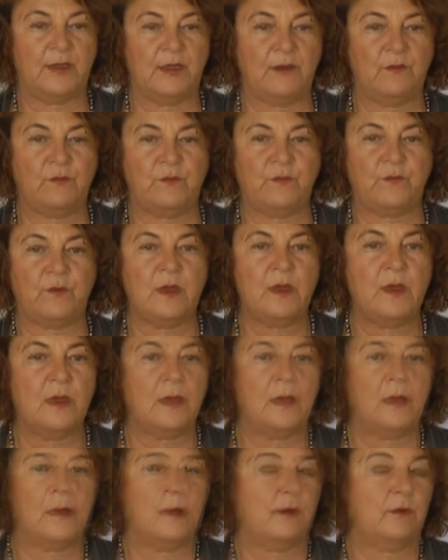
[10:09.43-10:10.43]
If
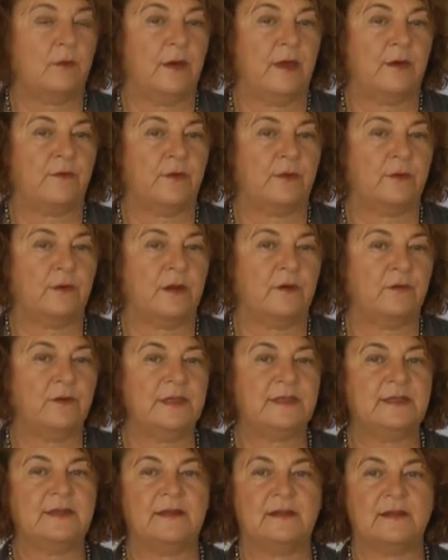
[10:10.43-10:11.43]
you have only
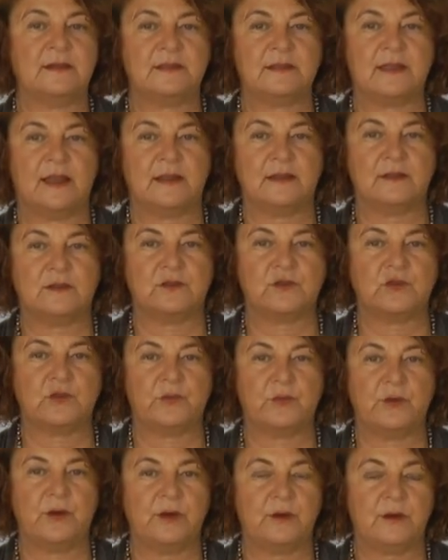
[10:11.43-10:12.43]
recently started to
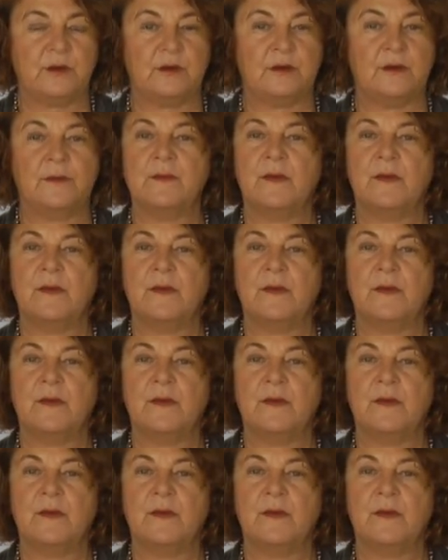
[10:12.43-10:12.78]
work,